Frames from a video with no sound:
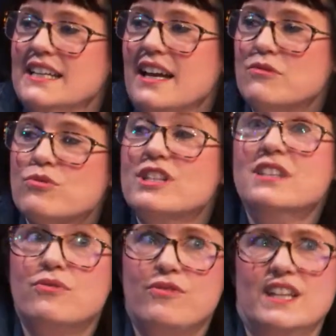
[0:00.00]
I
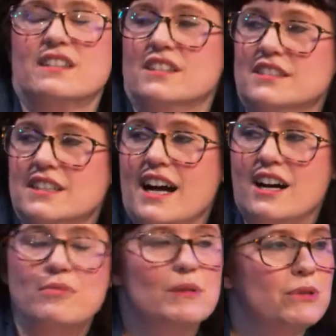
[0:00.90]
really feel
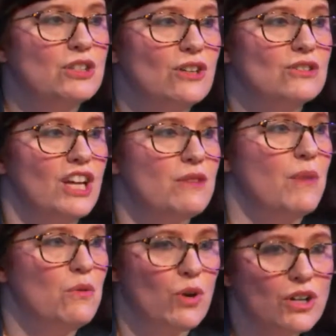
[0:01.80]
how people don't take
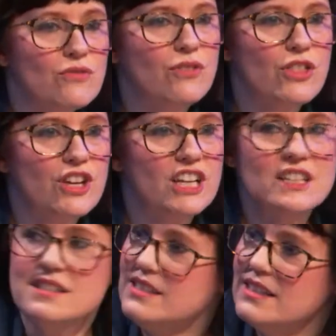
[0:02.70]
my word for
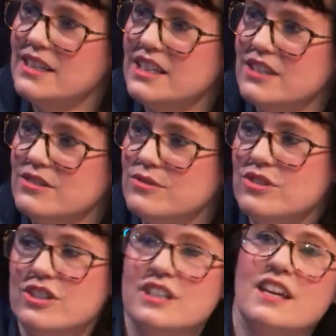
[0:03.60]
things, you know,
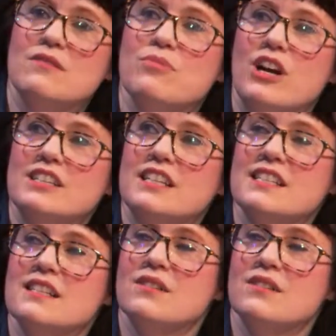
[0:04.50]
during that process.